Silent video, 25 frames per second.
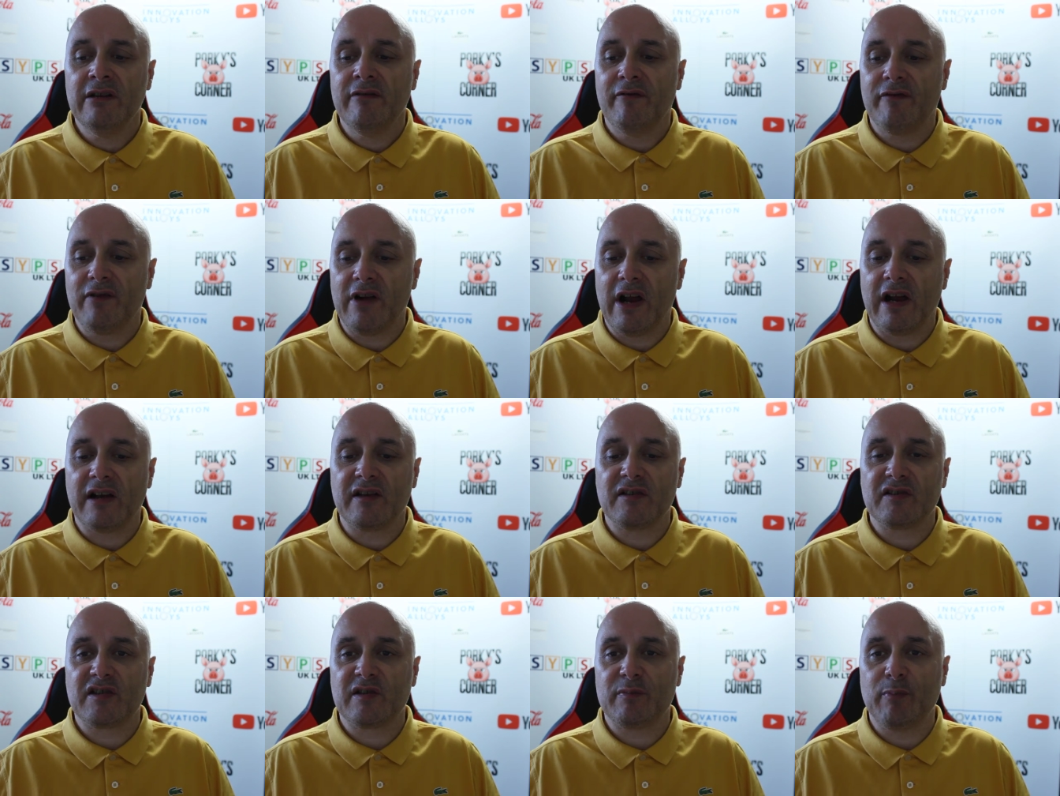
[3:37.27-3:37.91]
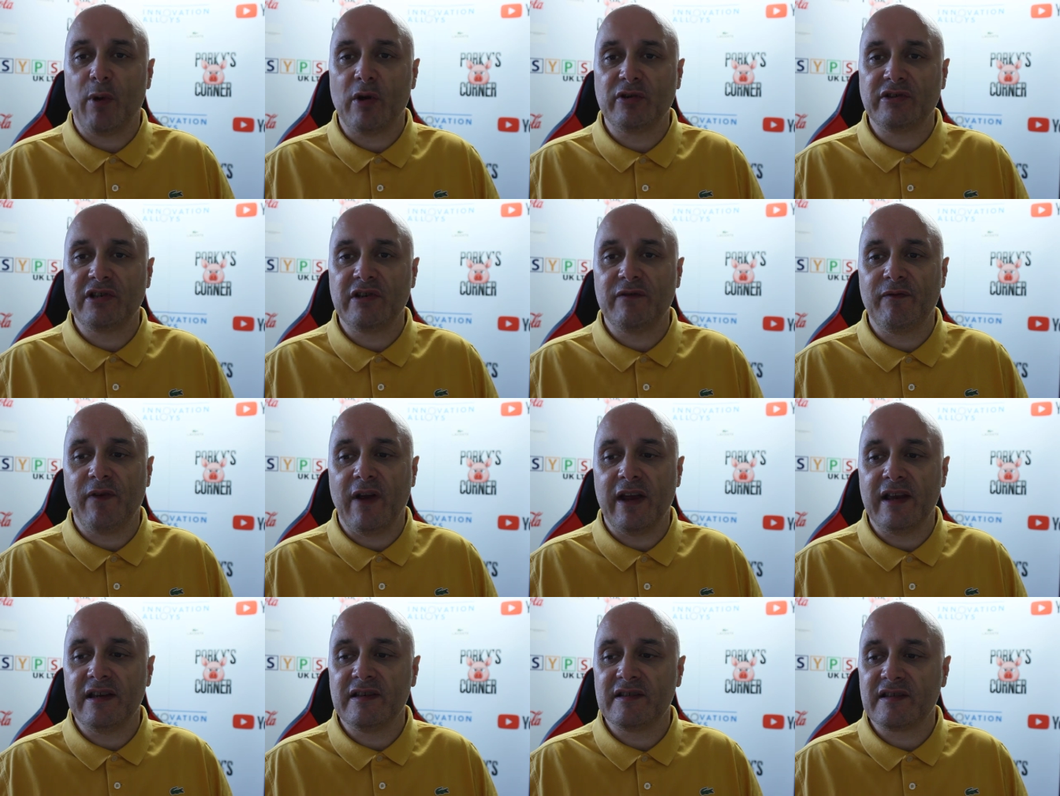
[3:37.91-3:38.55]
Frank
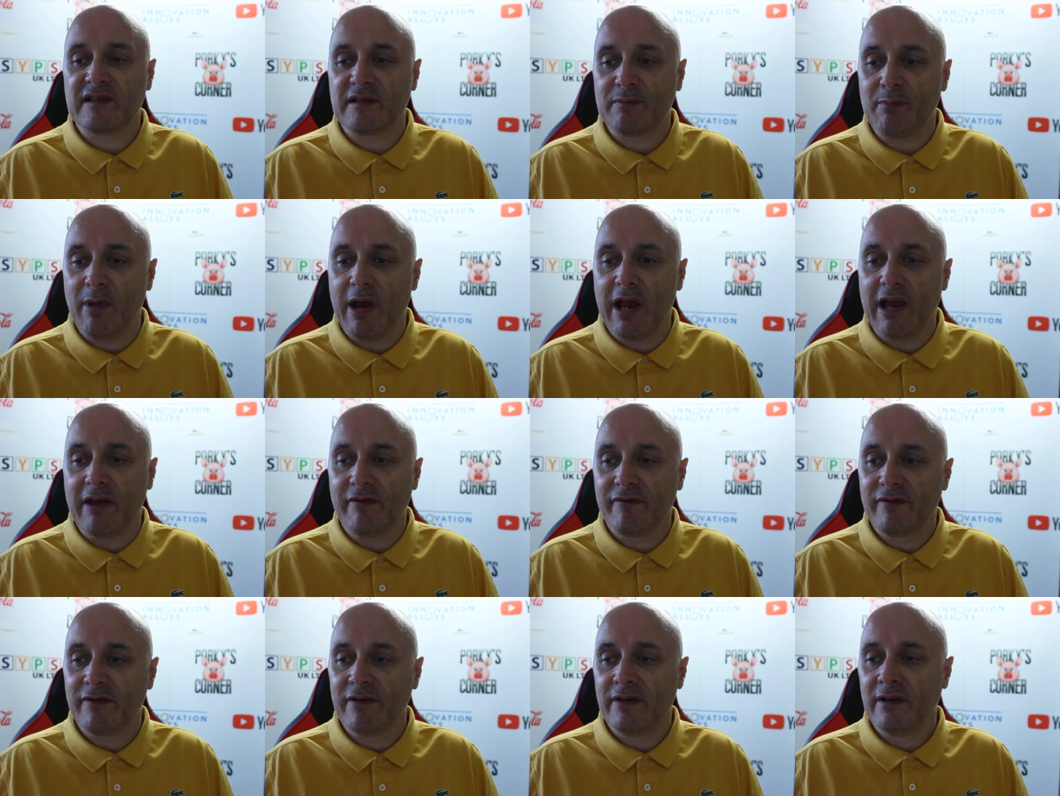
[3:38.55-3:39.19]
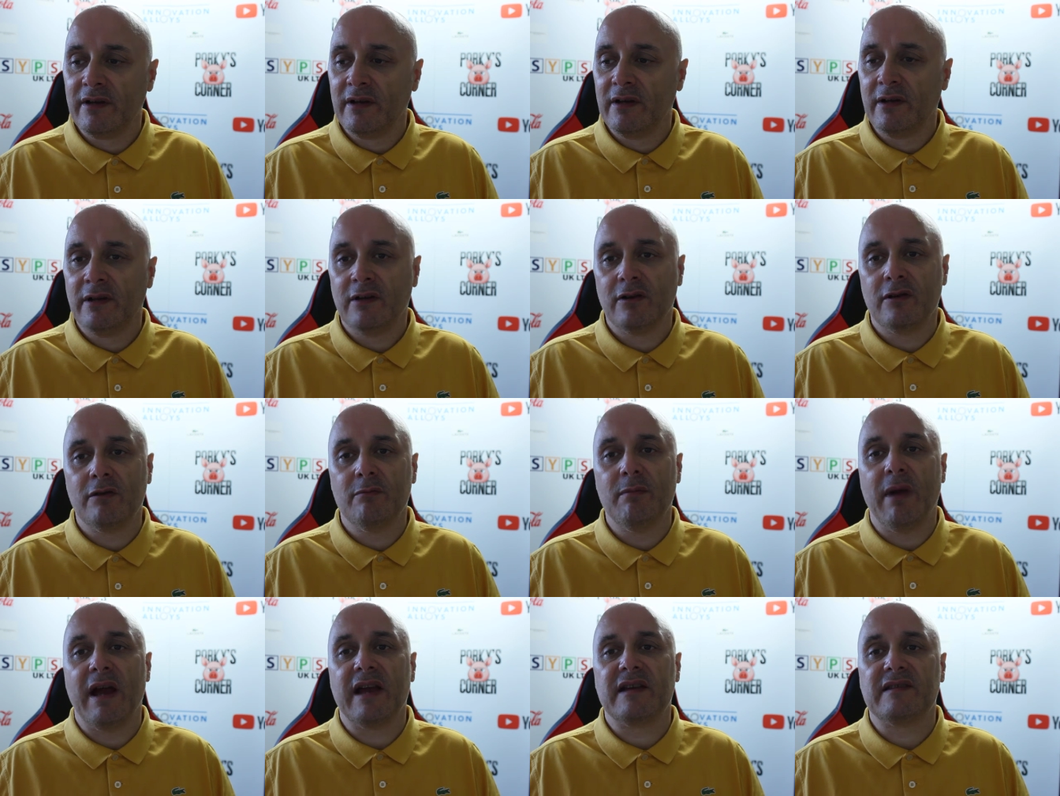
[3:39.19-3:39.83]
Spottyface Smith,
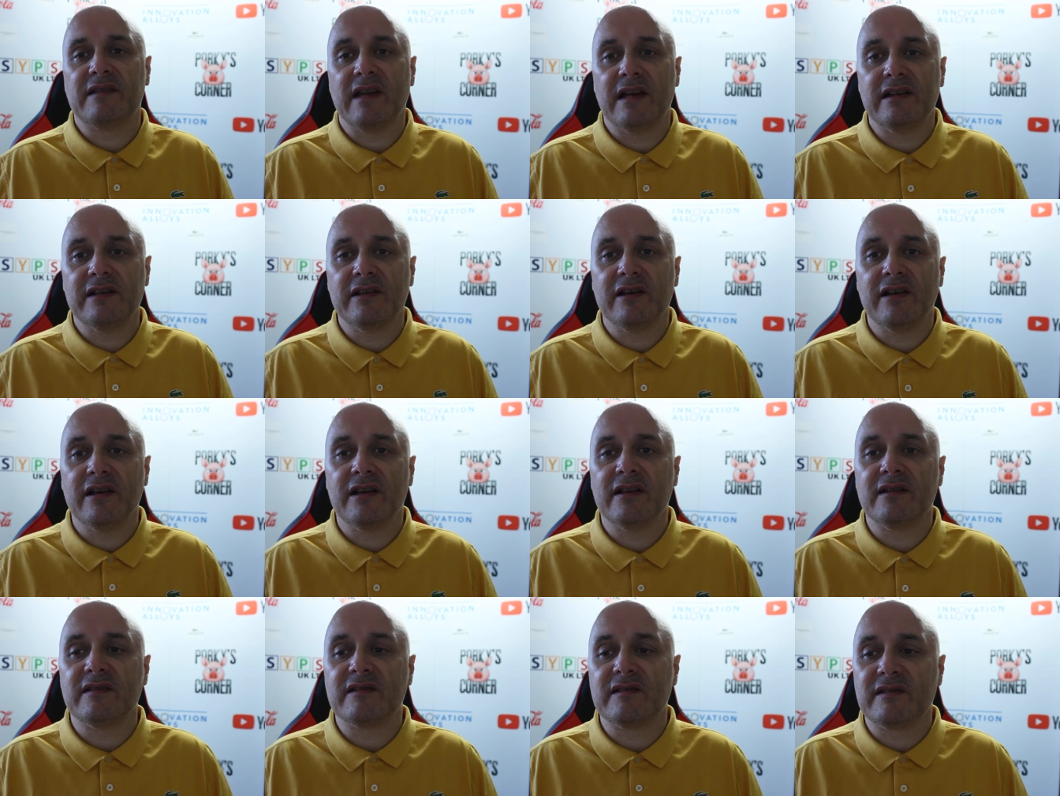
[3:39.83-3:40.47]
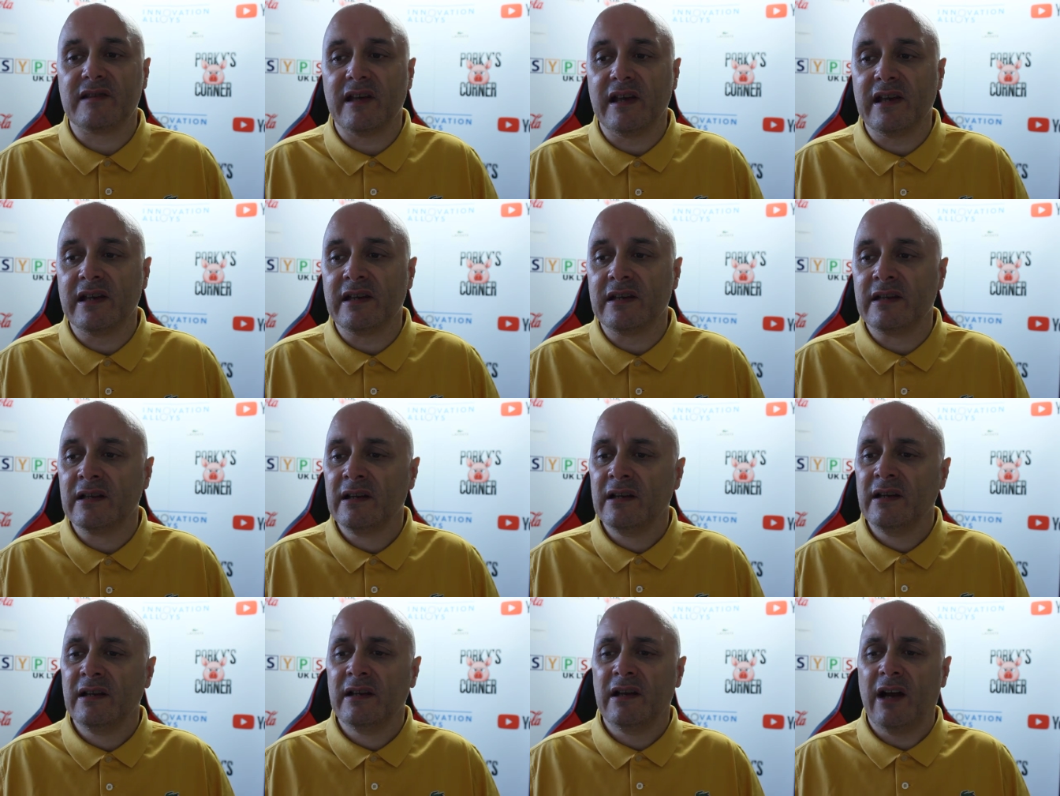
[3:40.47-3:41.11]
who makes Eddie Hearns
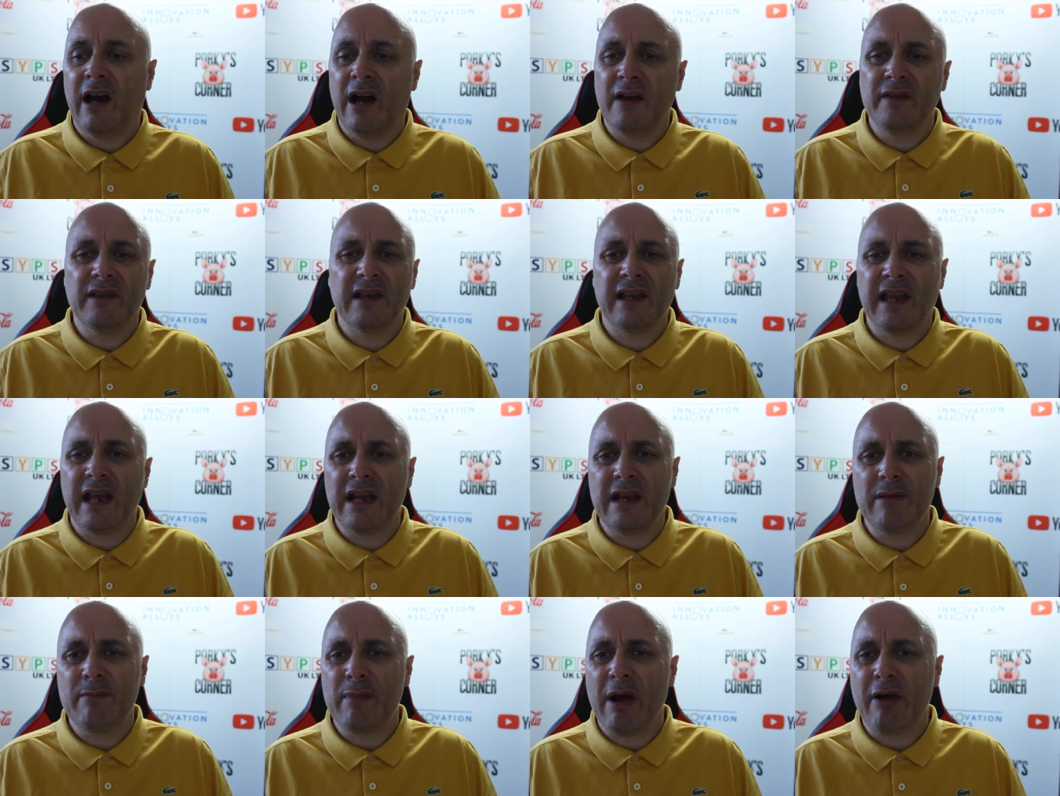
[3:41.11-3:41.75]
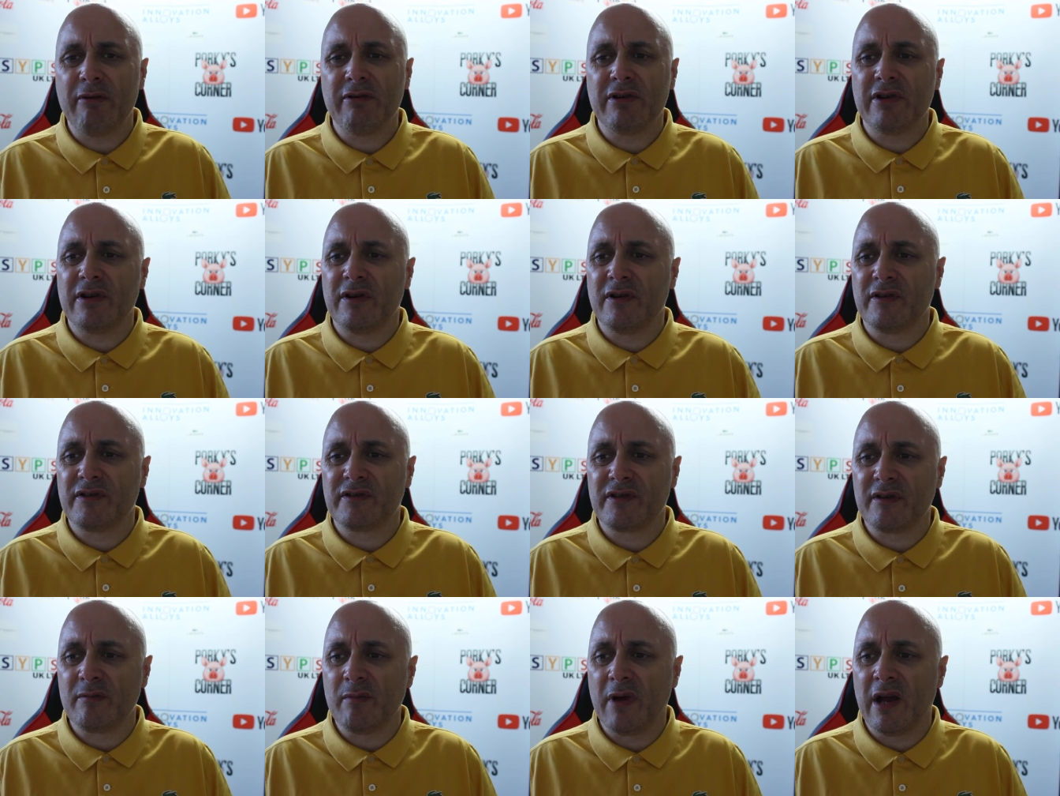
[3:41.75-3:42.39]
tea. Aren't they getting married
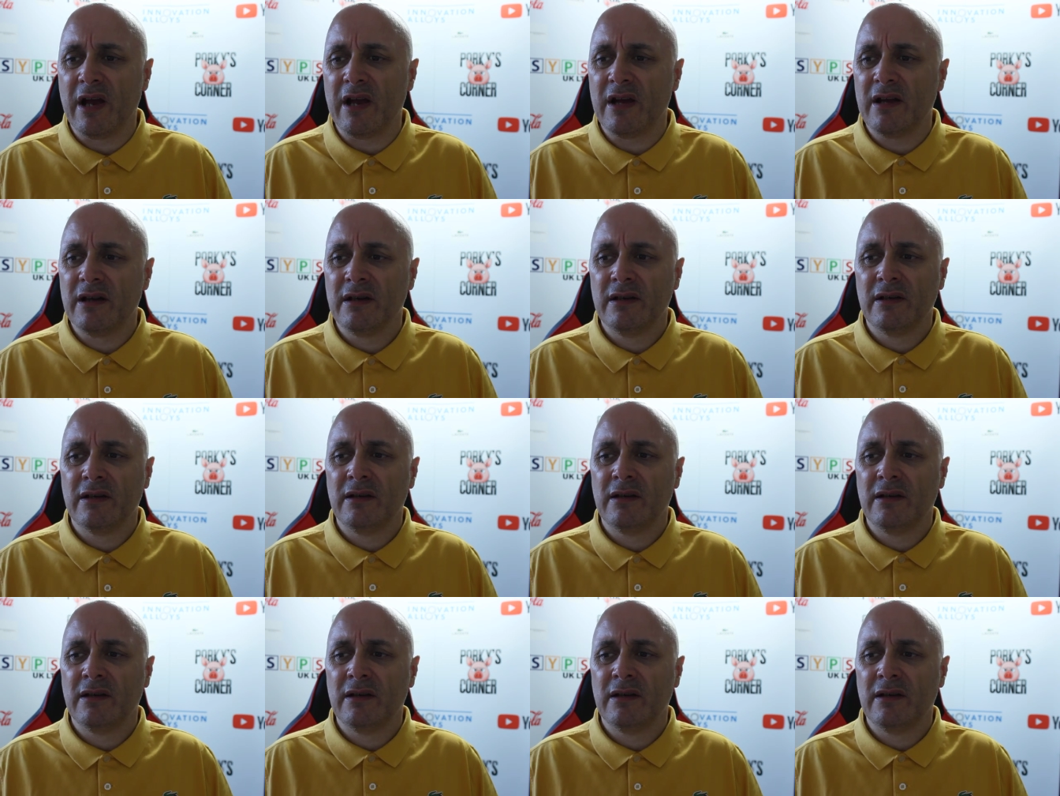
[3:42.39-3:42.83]
or something?